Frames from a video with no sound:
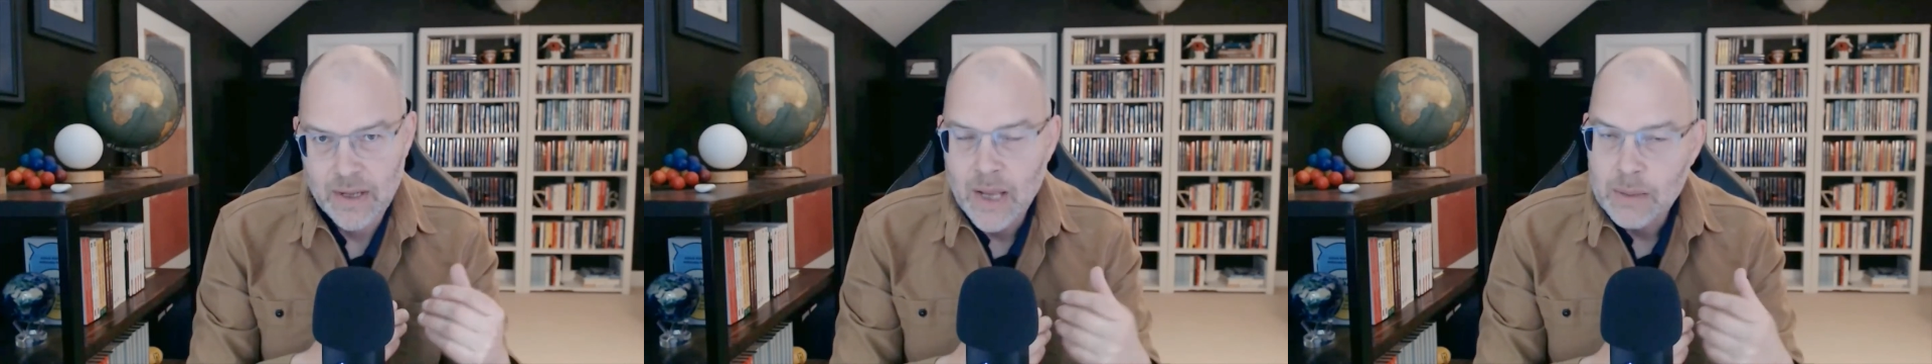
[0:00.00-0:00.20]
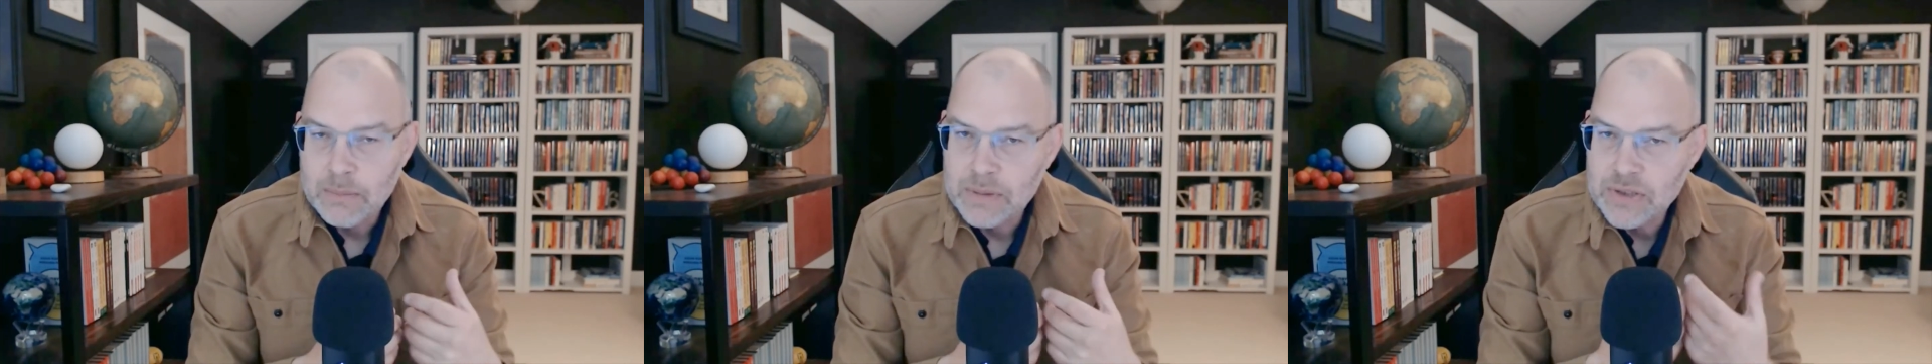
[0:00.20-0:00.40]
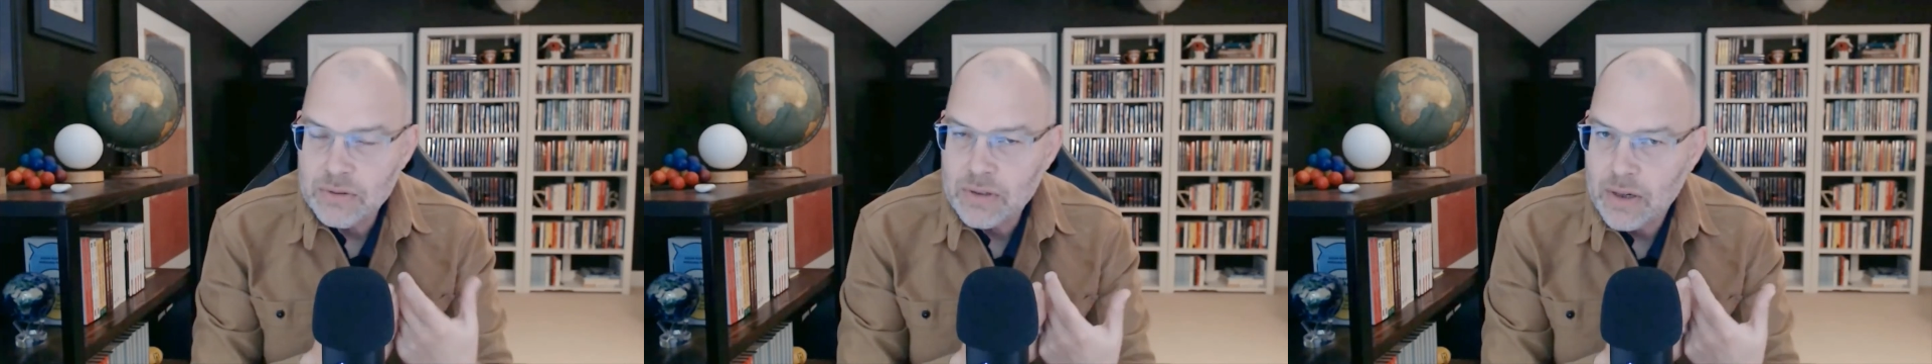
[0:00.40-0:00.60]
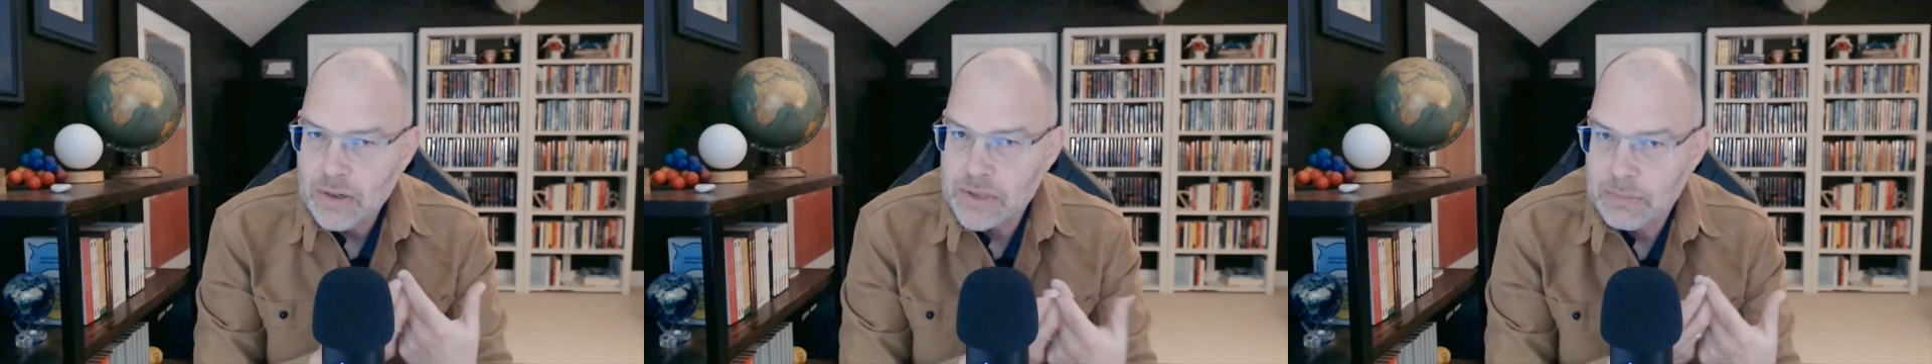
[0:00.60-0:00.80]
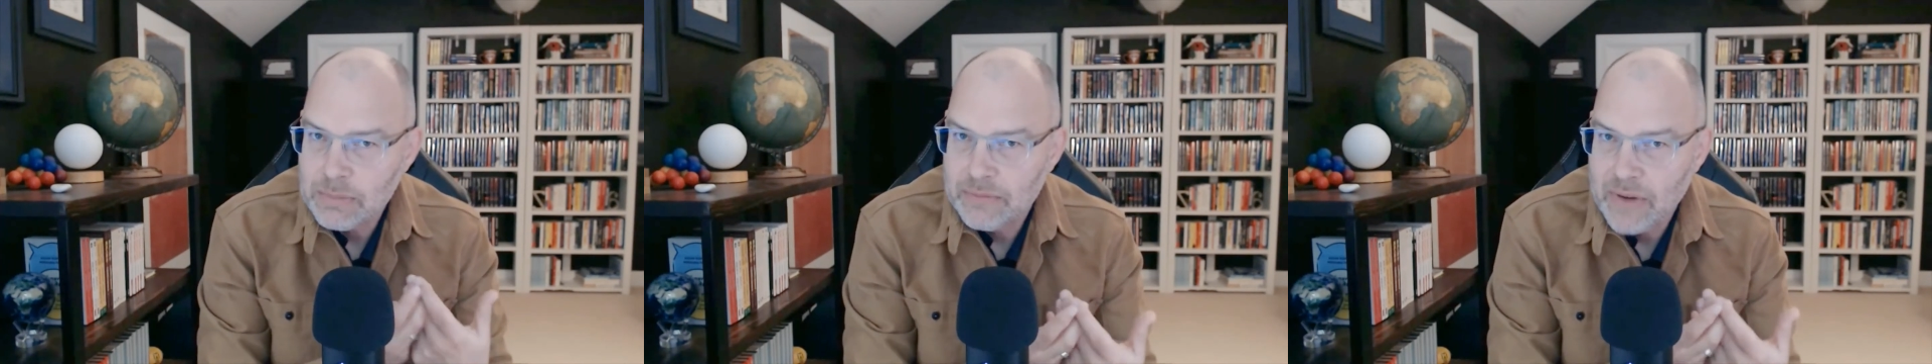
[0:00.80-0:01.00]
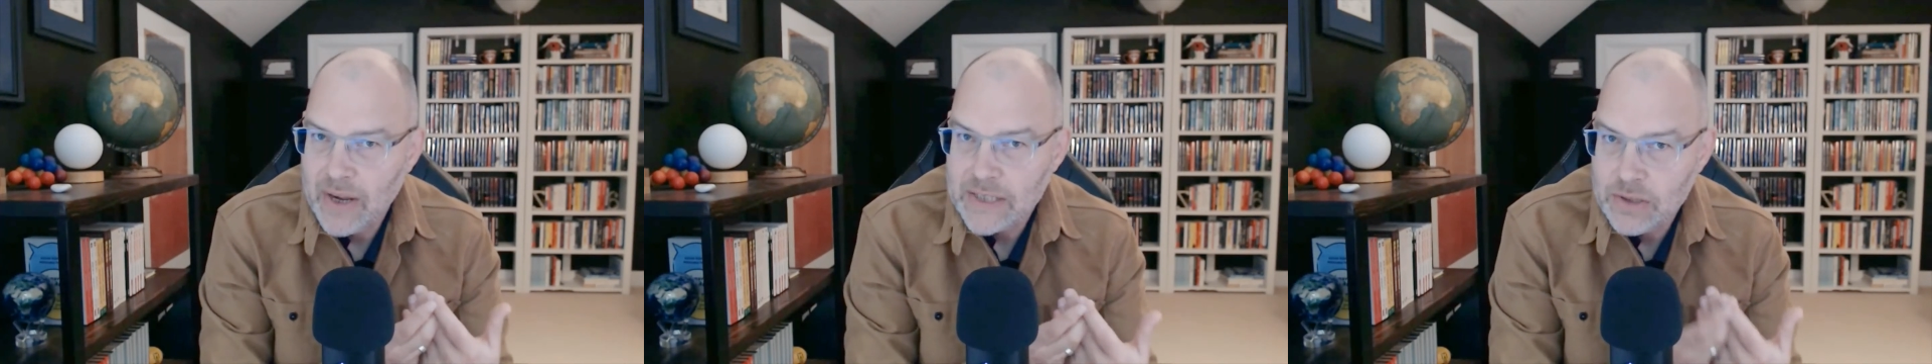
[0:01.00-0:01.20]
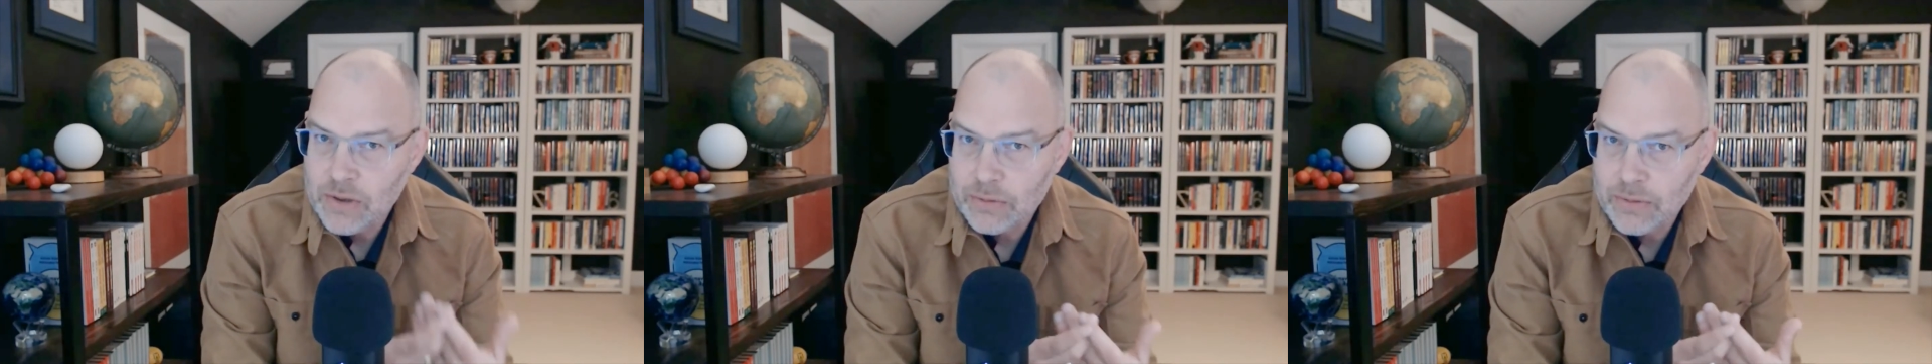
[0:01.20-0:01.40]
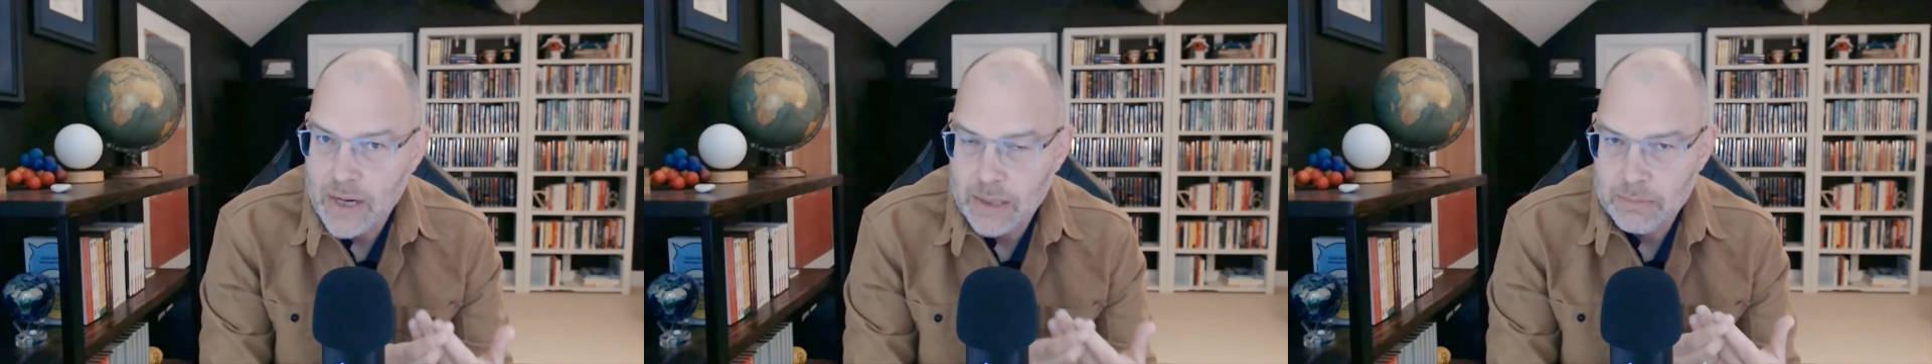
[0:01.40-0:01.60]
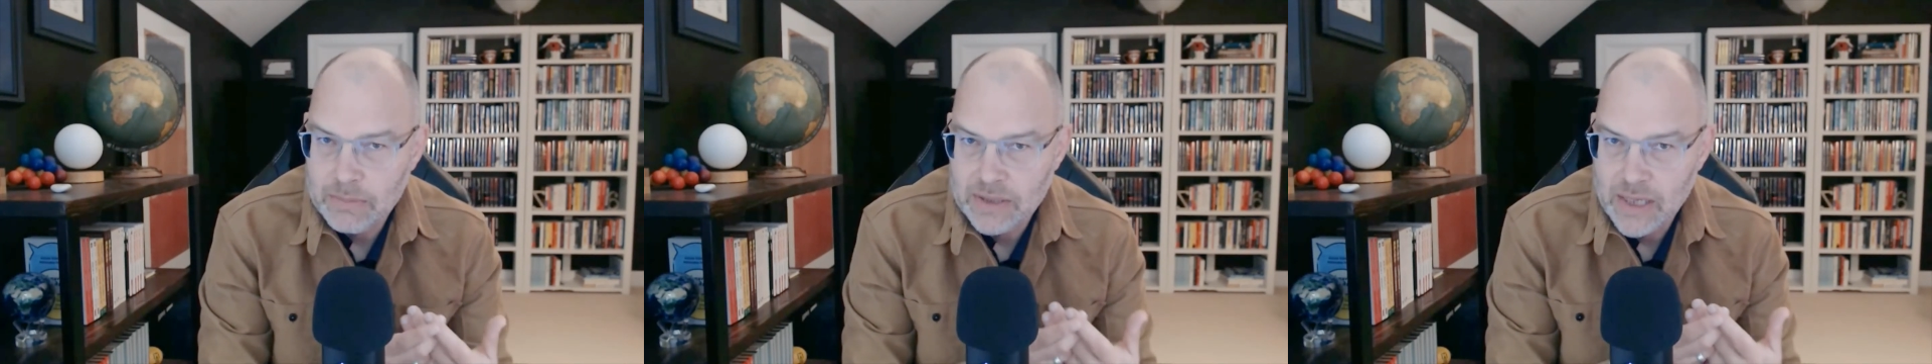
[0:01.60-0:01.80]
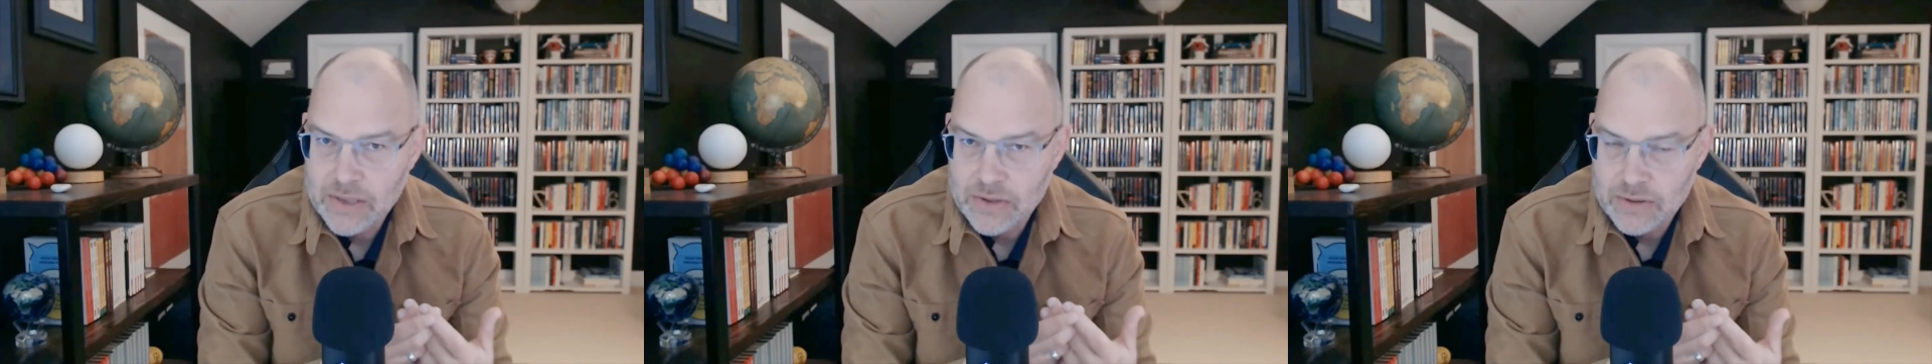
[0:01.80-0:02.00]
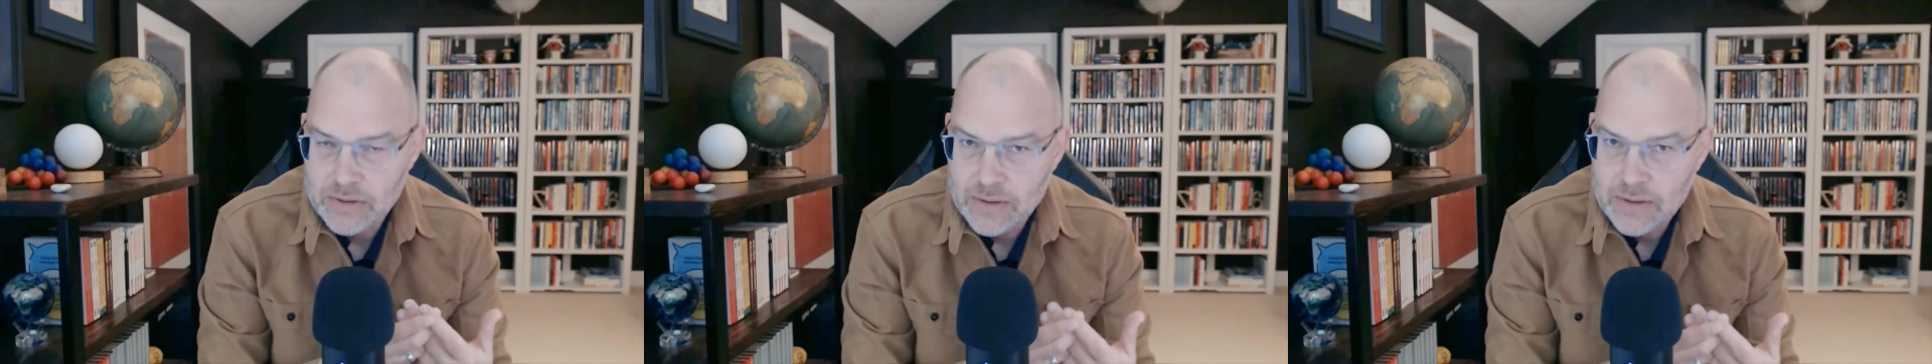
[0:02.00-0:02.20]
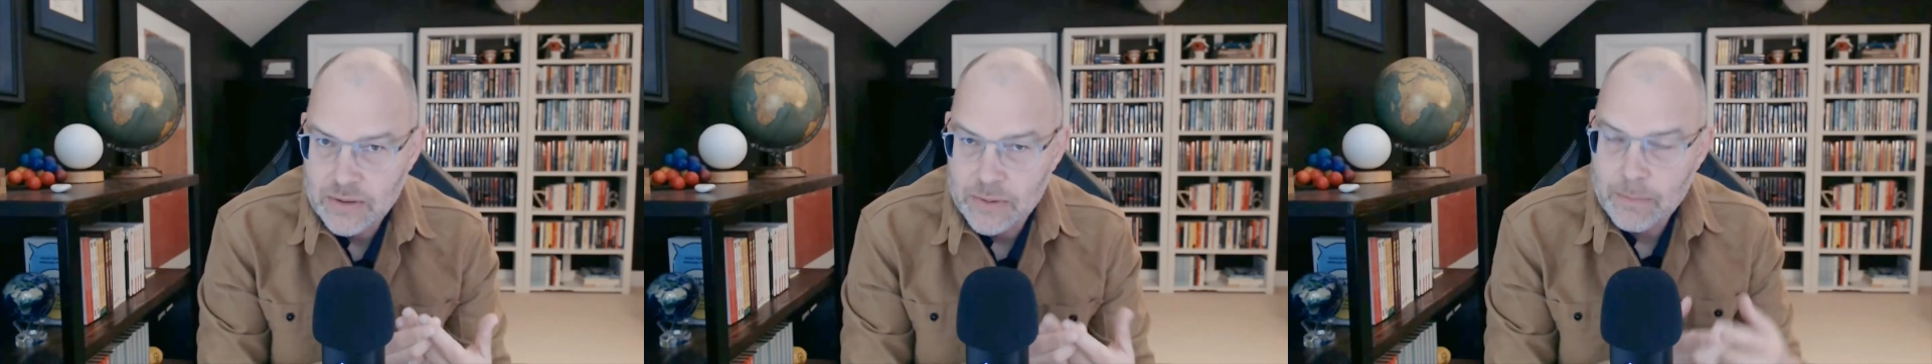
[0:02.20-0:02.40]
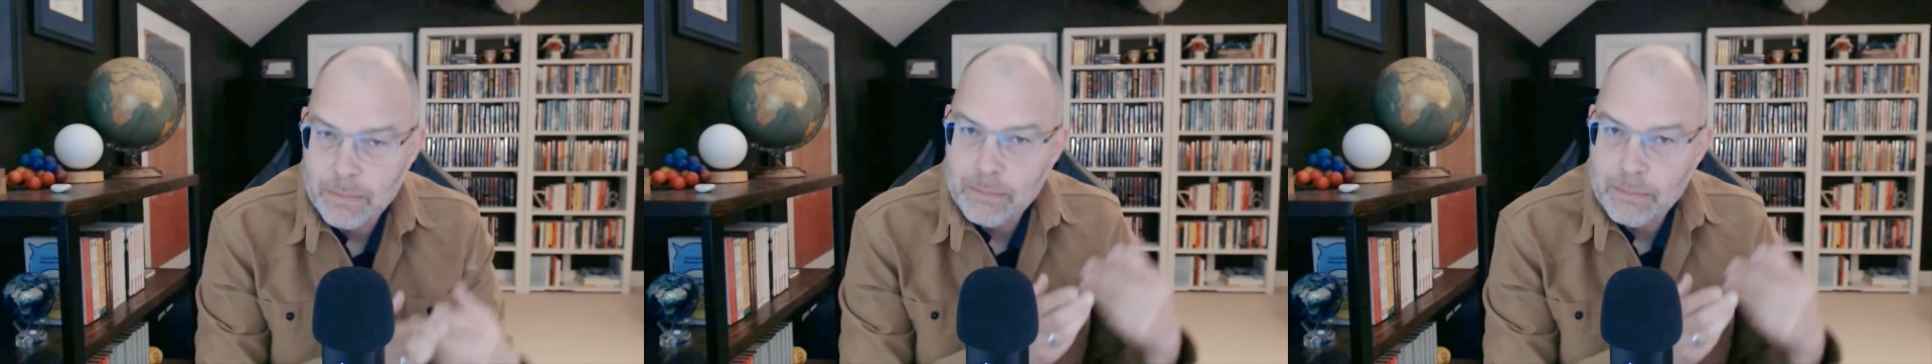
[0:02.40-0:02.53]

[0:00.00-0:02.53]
But you could also provide your recommendations too.